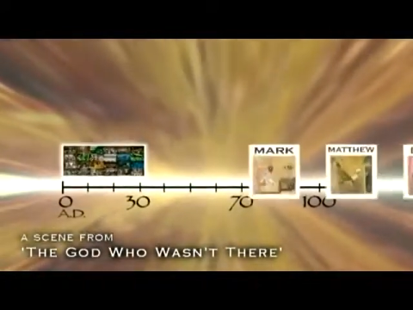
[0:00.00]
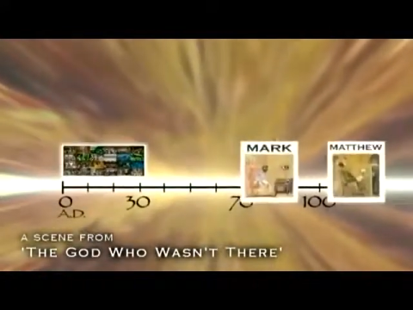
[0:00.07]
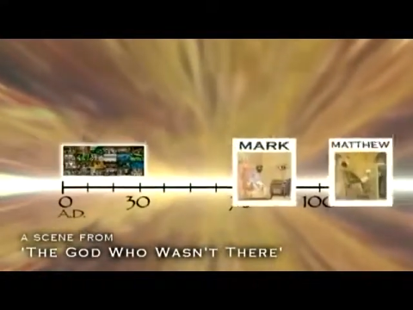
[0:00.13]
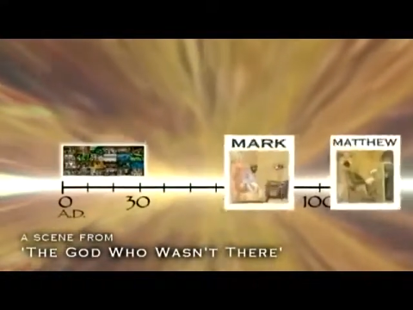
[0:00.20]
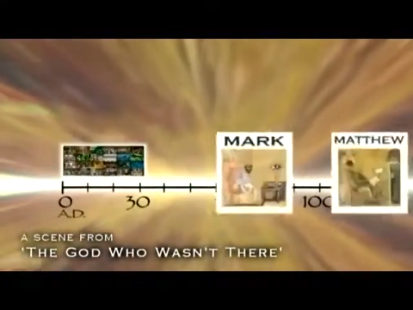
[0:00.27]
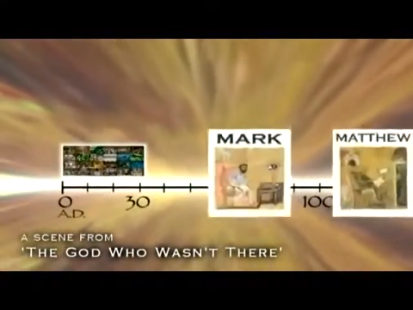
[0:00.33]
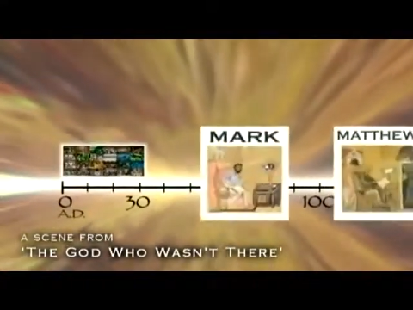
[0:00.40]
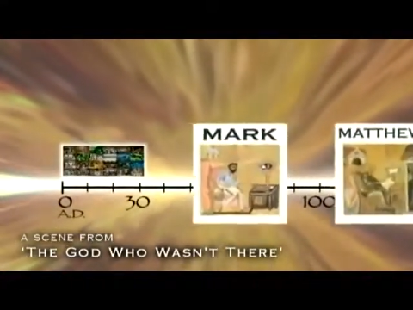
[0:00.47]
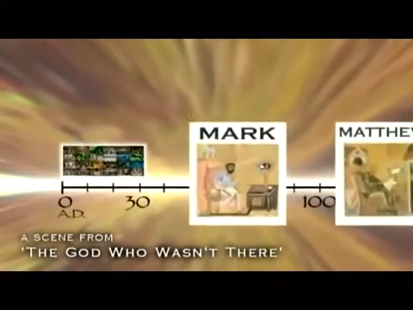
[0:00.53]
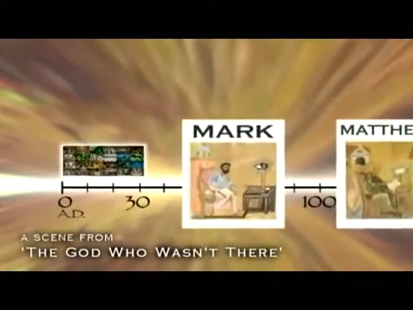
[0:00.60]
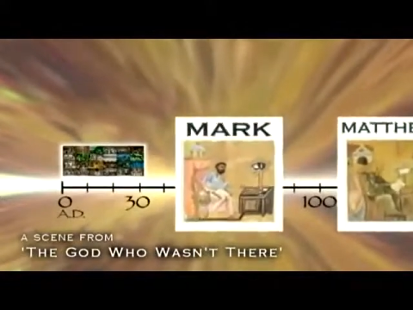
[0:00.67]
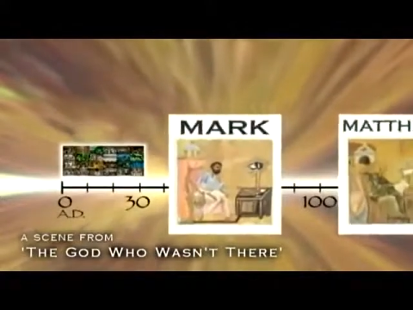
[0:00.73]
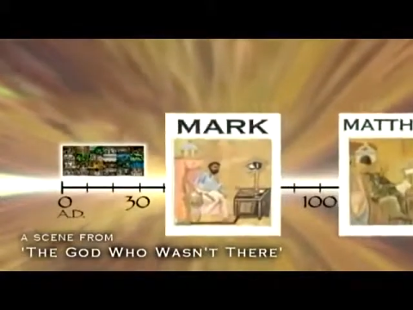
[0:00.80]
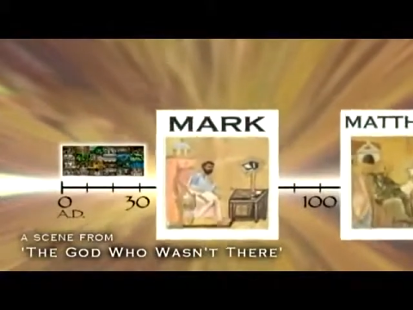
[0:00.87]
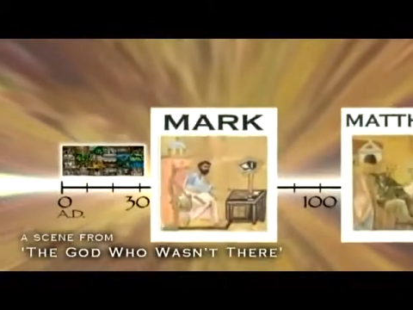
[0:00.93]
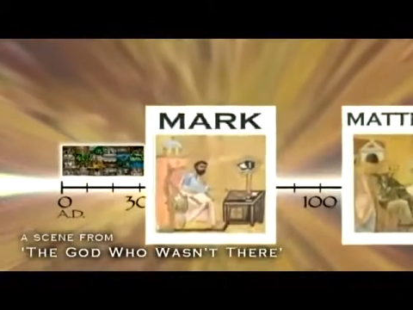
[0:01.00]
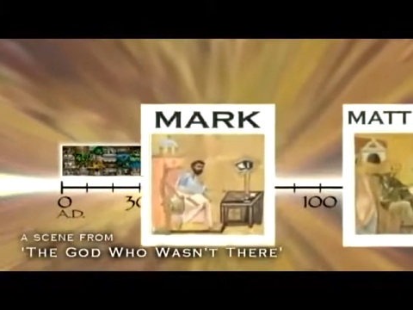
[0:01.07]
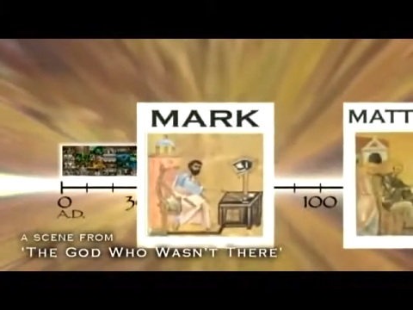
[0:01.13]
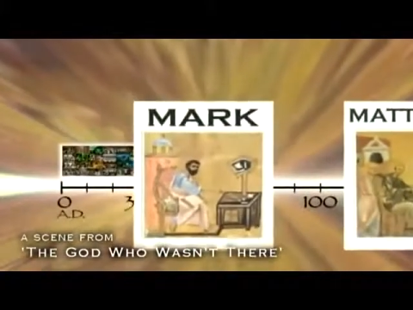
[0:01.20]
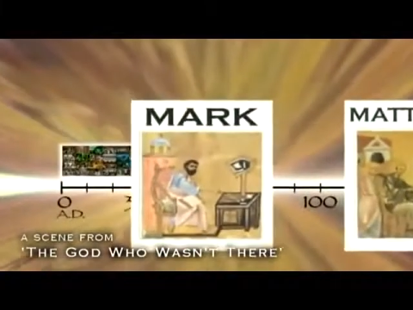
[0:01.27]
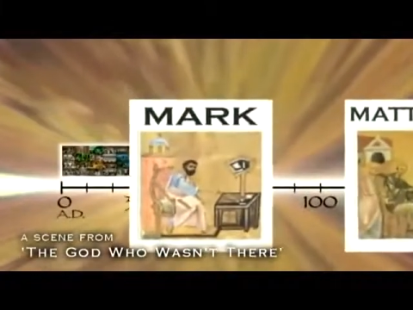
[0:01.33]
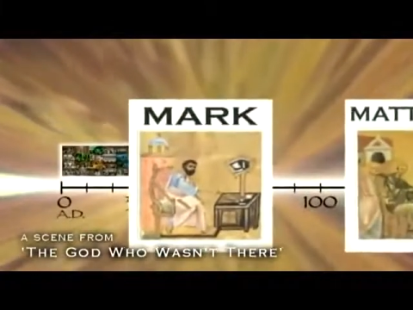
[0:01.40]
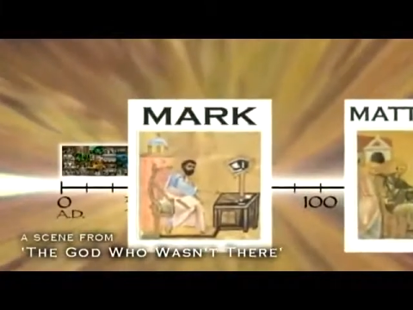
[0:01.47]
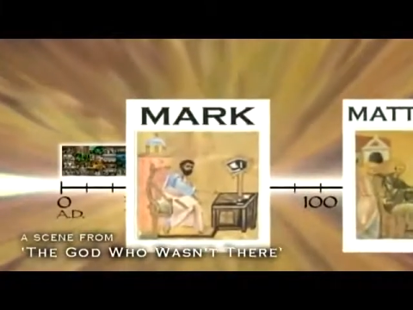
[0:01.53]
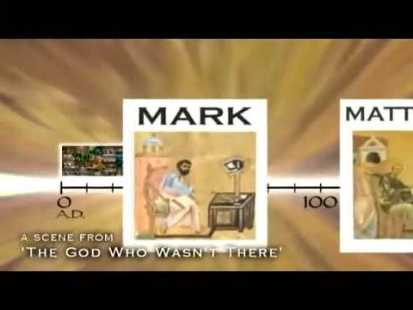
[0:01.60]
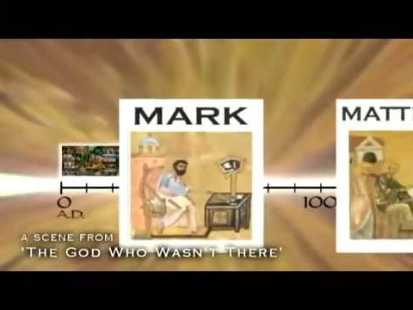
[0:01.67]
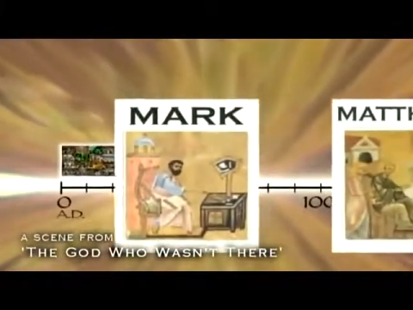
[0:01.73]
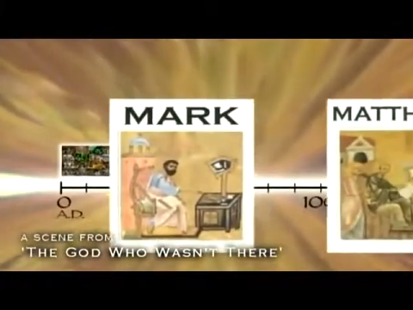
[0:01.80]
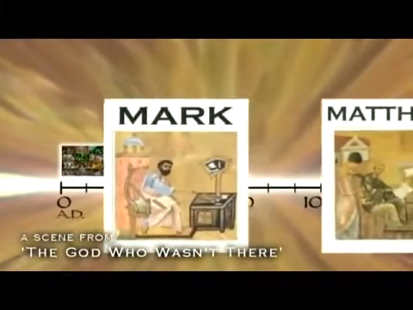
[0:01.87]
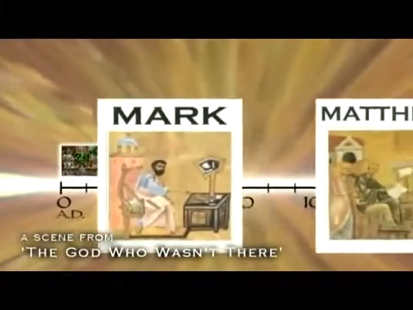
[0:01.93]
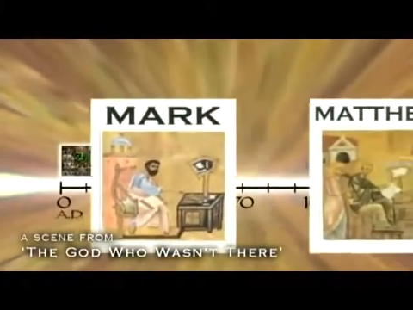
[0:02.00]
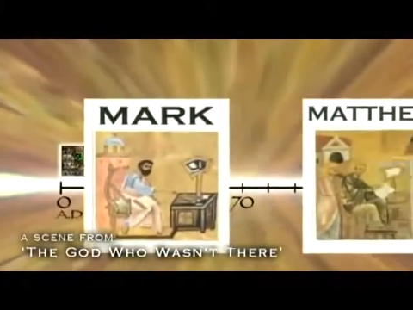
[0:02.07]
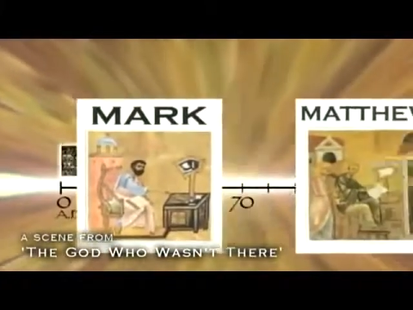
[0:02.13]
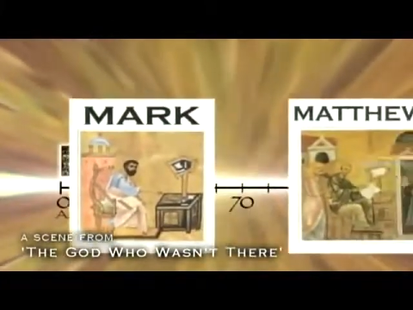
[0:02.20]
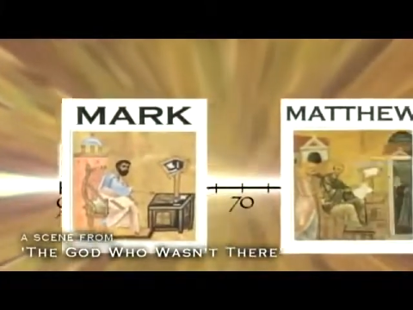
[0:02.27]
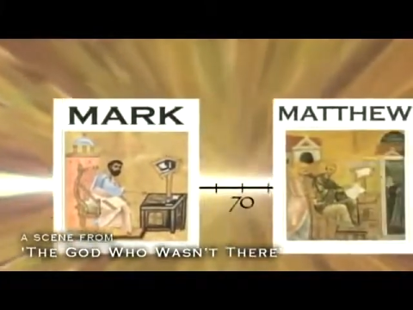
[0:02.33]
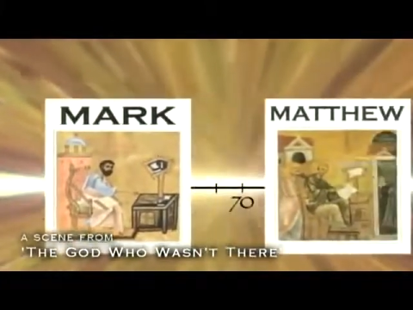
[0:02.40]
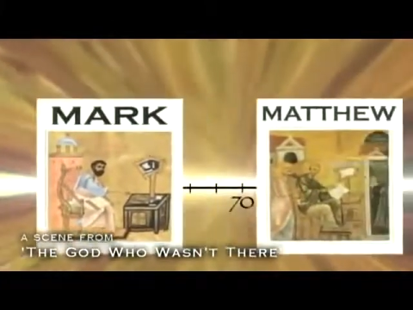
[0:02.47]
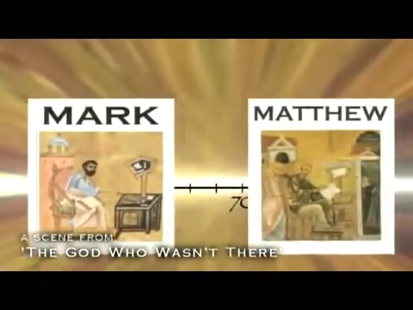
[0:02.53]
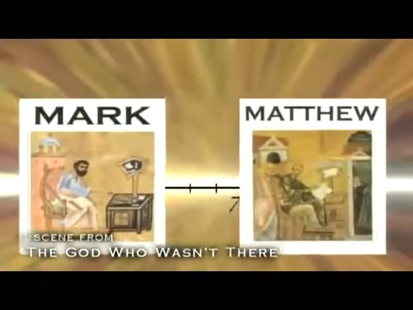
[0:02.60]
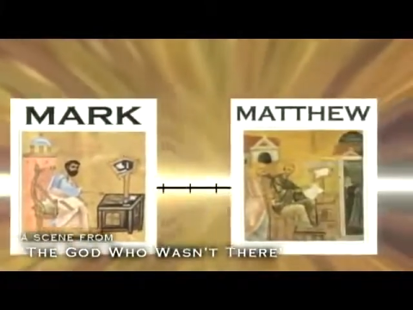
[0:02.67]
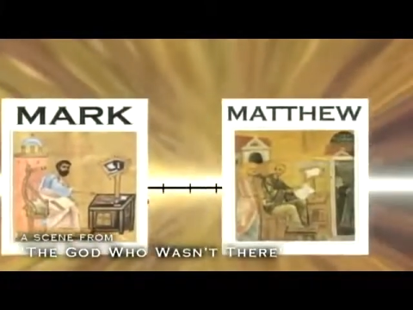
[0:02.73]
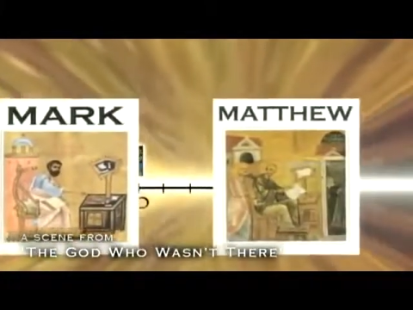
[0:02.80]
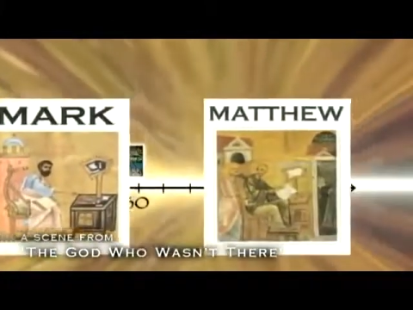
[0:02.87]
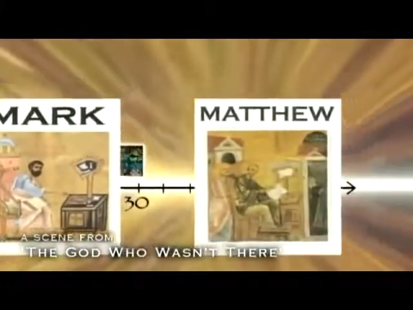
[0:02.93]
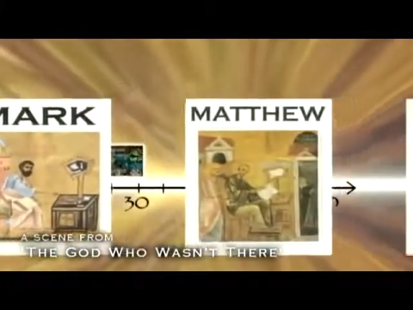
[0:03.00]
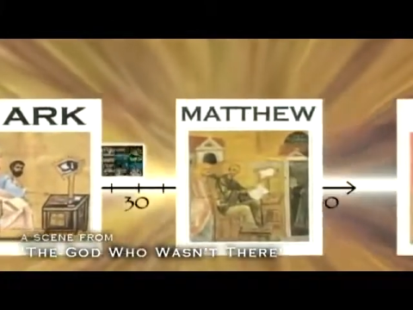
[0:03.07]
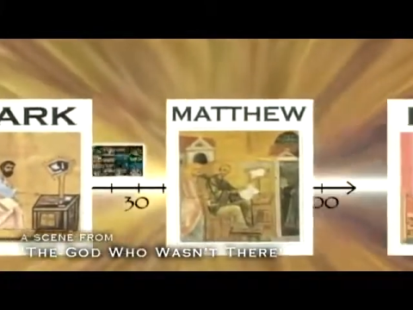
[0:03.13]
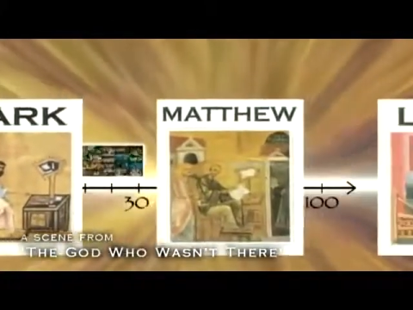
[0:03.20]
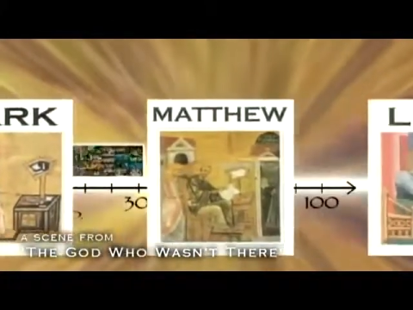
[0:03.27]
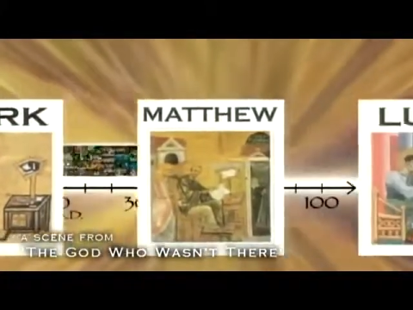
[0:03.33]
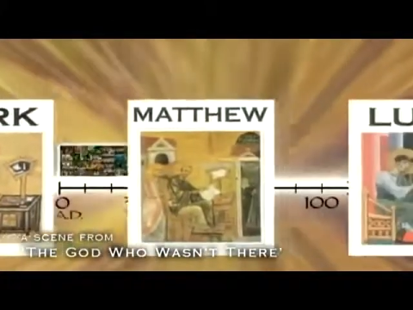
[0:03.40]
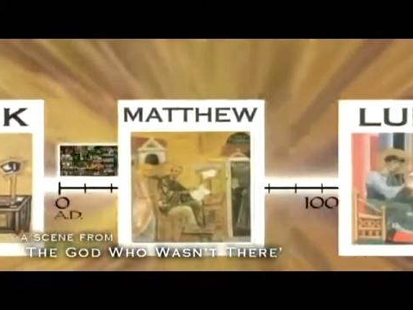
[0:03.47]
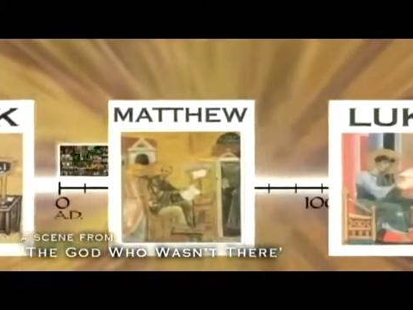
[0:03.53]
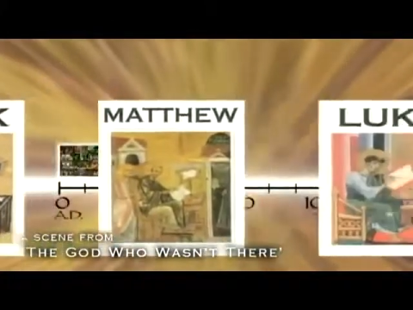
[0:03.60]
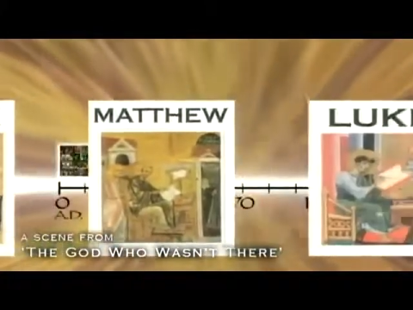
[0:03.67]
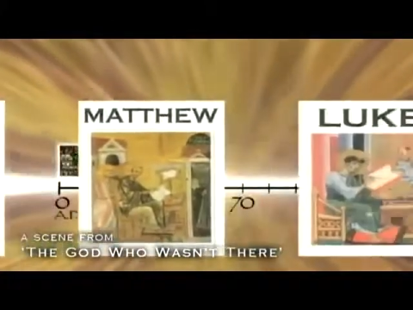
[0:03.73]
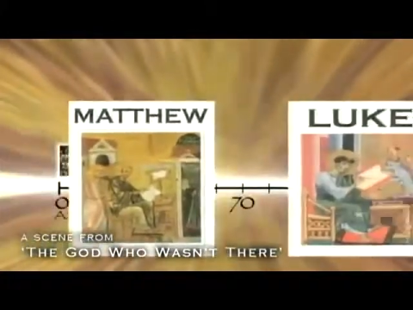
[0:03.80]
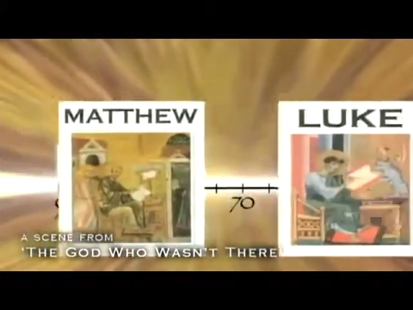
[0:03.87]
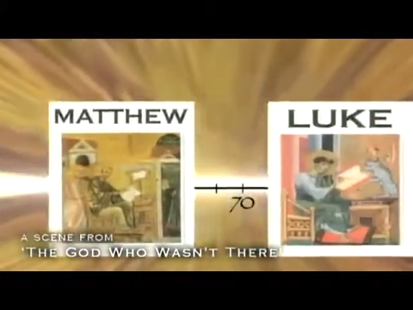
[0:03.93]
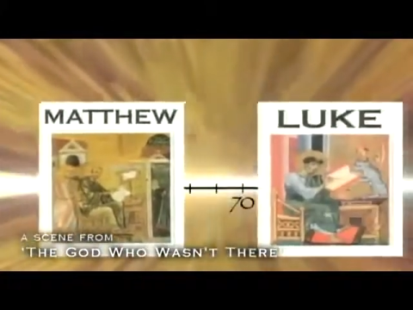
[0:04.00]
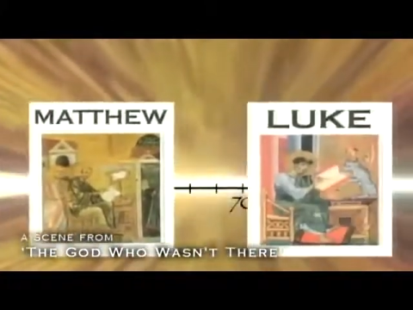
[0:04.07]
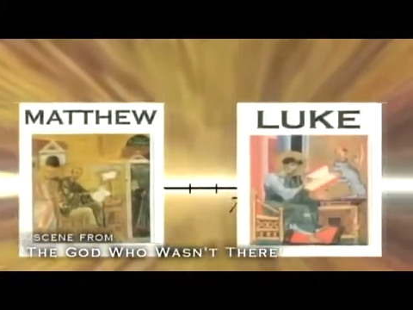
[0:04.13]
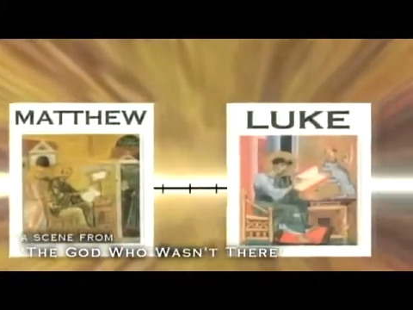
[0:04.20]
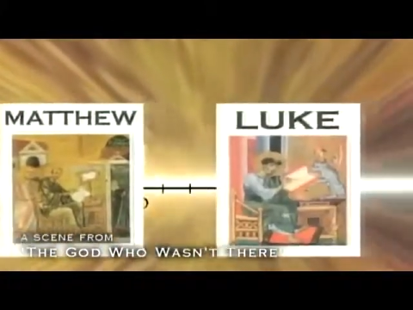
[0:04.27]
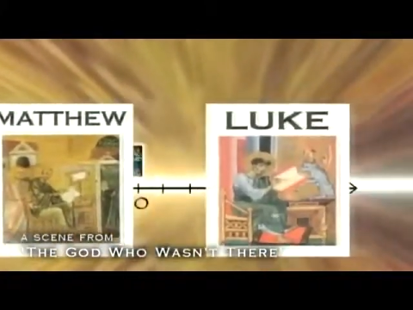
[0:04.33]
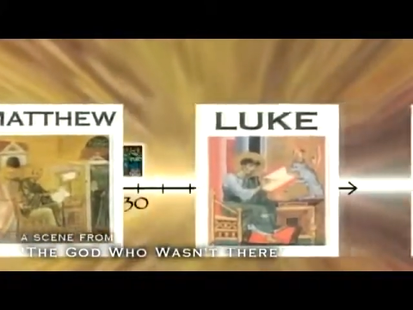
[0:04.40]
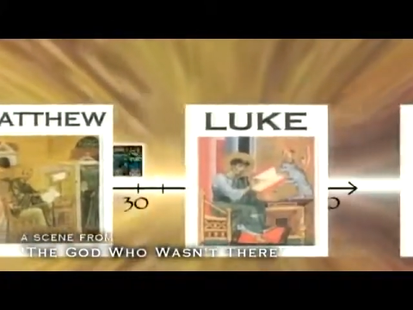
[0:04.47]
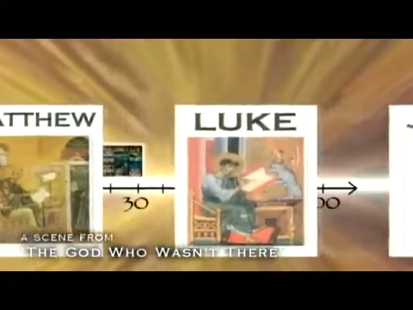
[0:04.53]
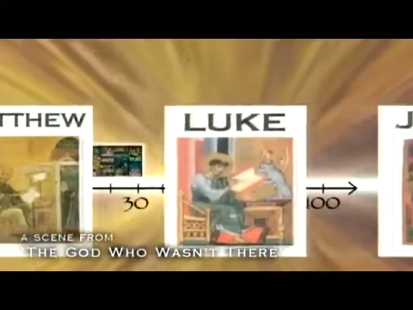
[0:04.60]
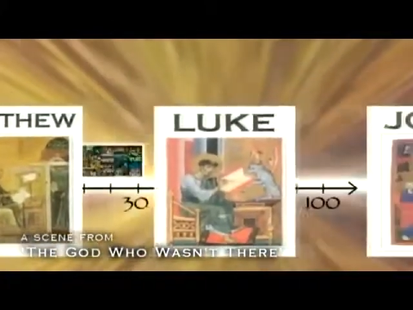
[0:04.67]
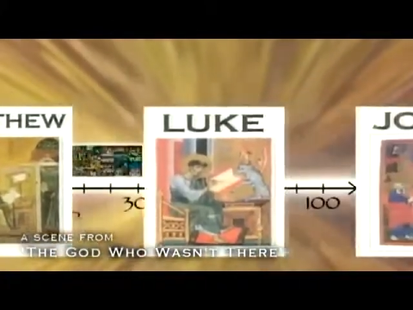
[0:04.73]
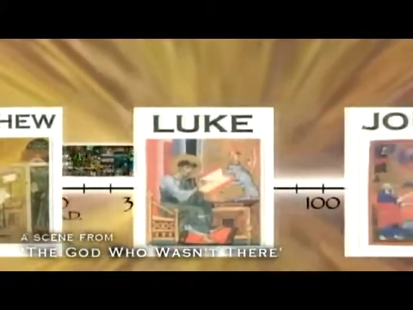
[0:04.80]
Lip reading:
(no speaker visible)